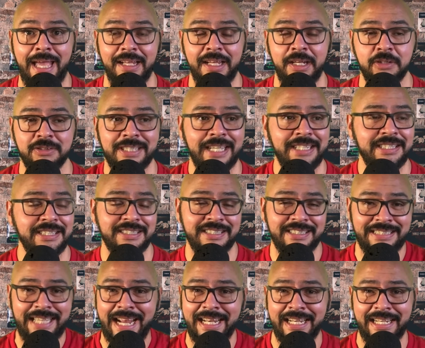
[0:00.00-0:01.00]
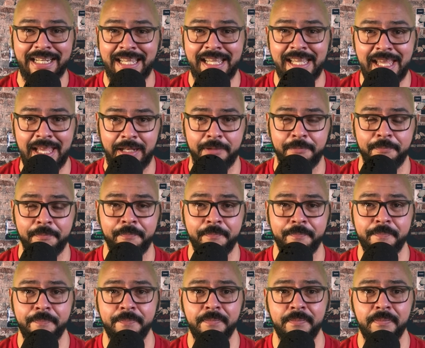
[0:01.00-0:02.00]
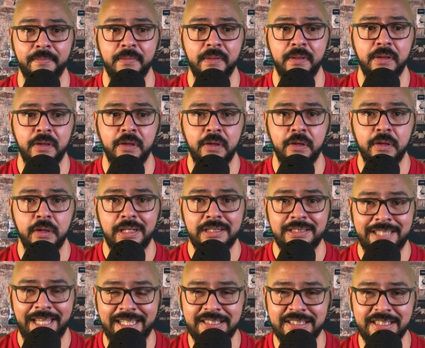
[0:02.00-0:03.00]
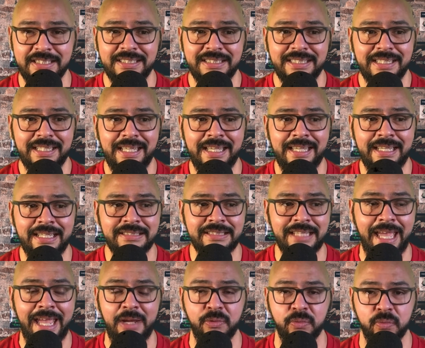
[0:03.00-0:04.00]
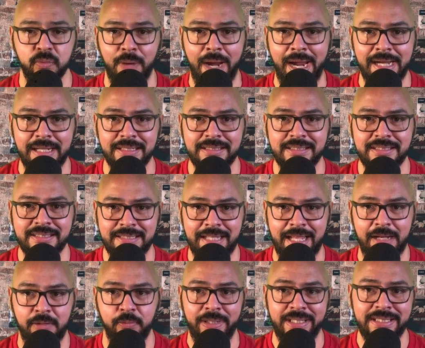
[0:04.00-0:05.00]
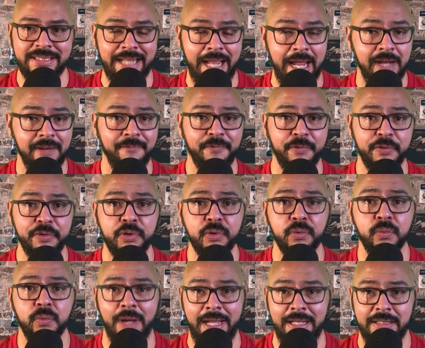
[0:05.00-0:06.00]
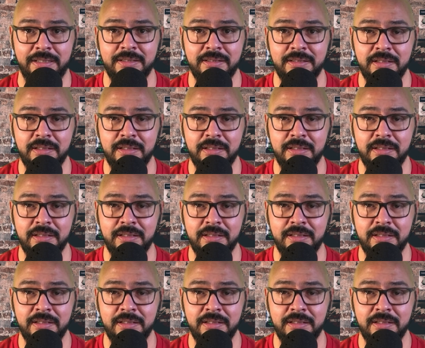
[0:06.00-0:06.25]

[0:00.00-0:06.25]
Texas is at it again. Texas is a right state. We stand for your rights.